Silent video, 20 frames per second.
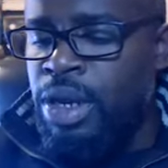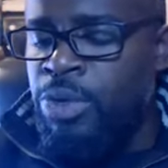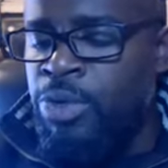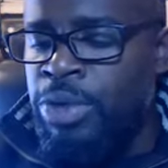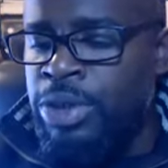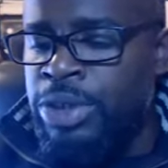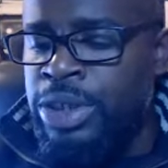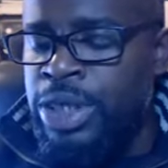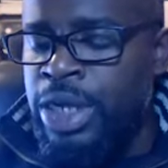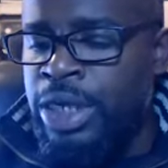
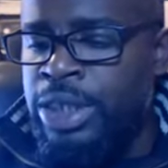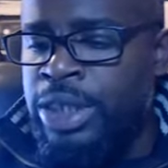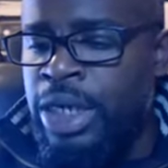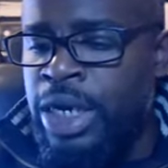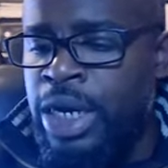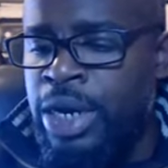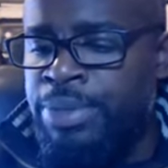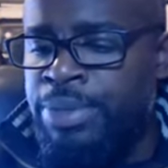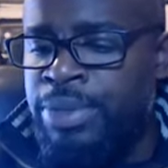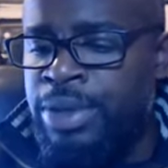was
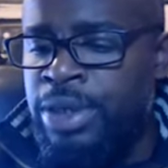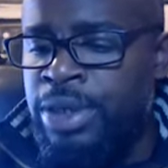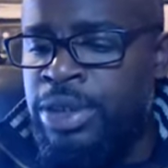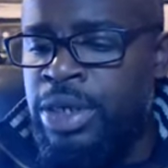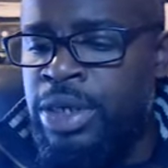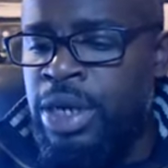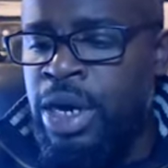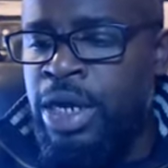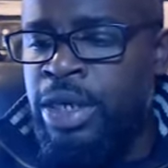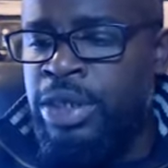that he
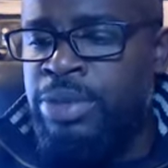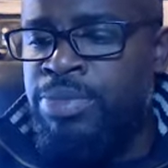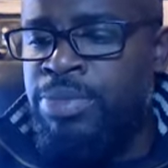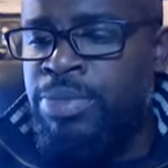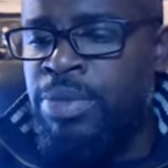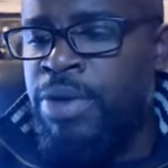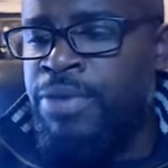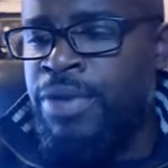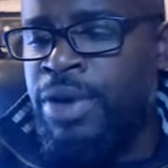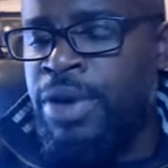saw it as
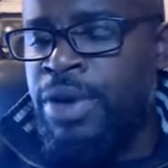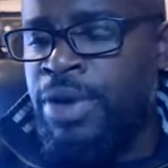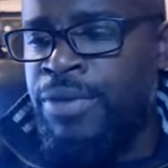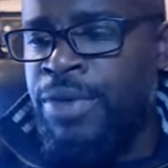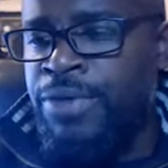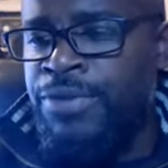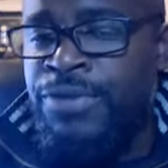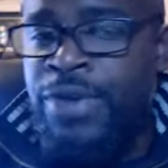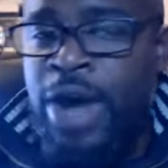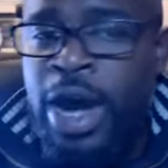more of
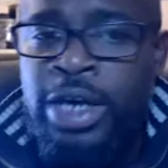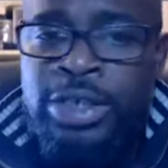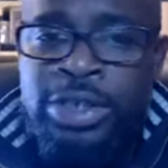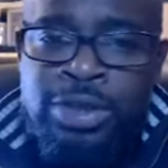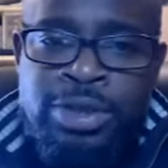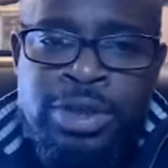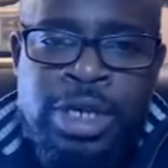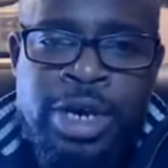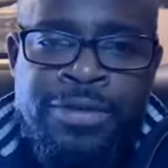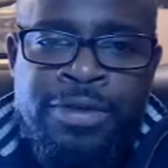a
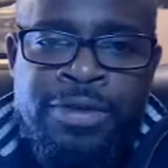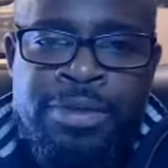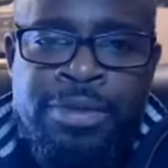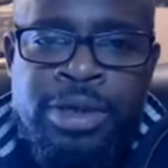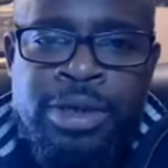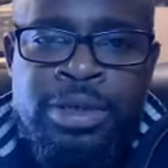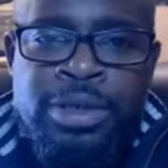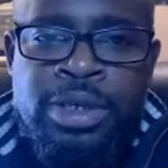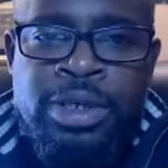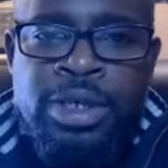factual
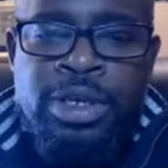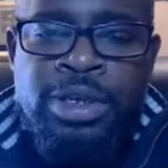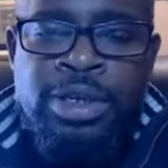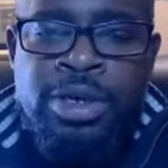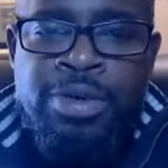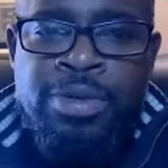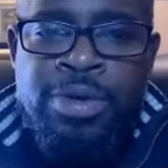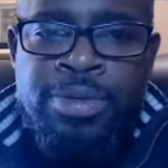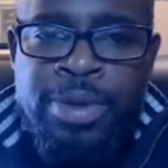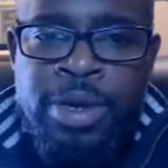inevitability, that
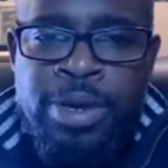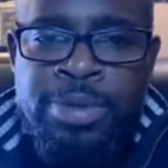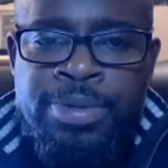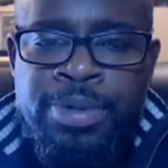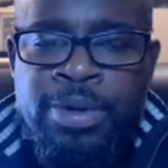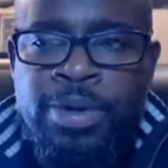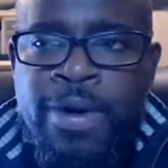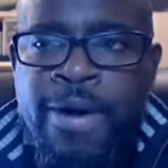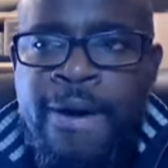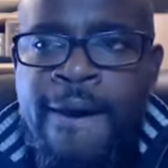there were
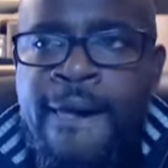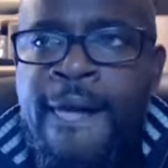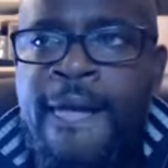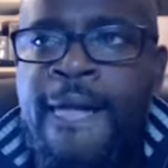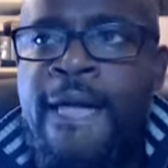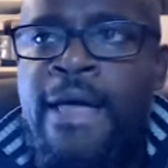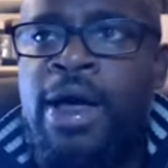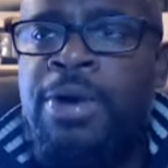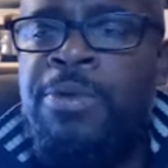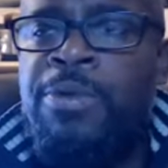people
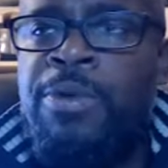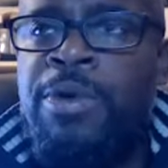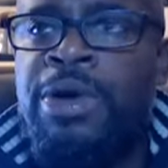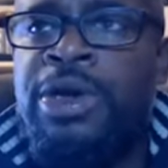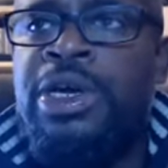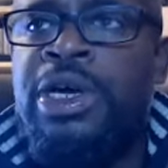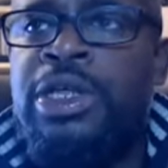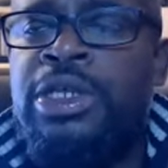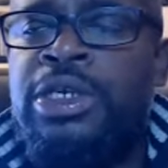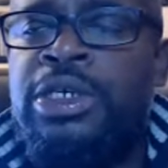
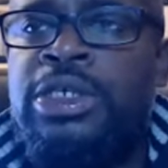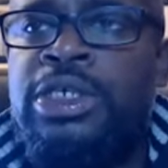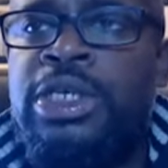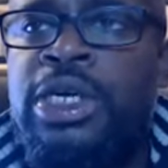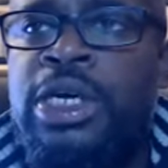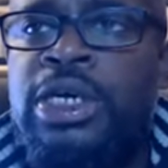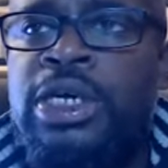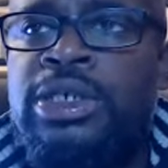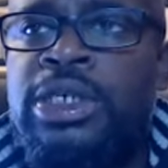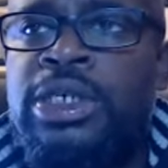working on these
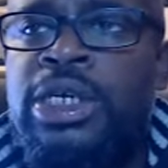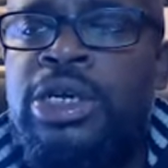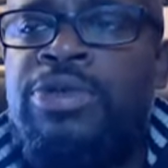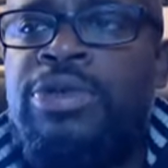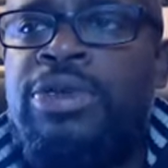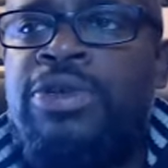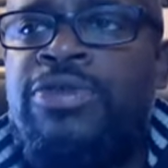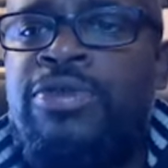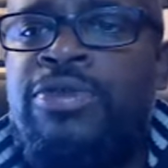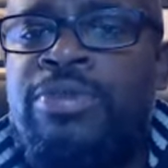things. He
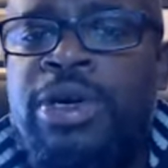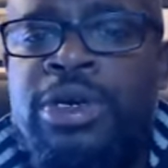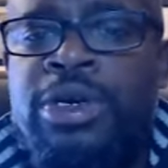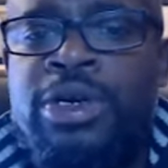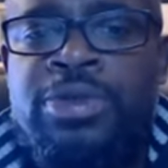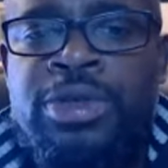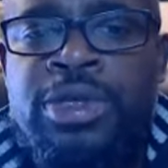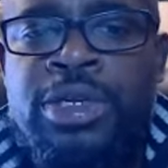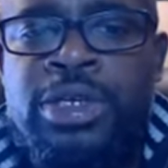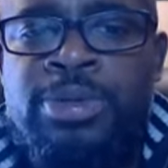was familiar
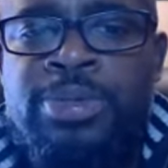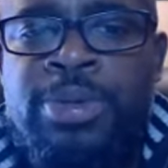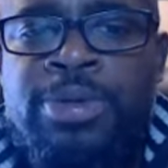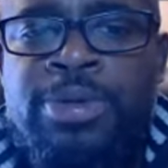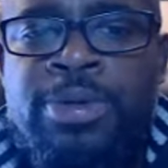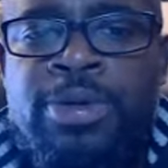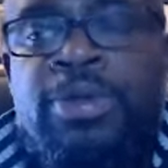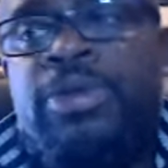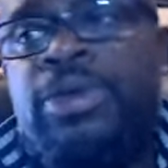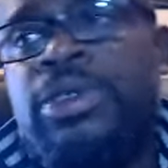with these people,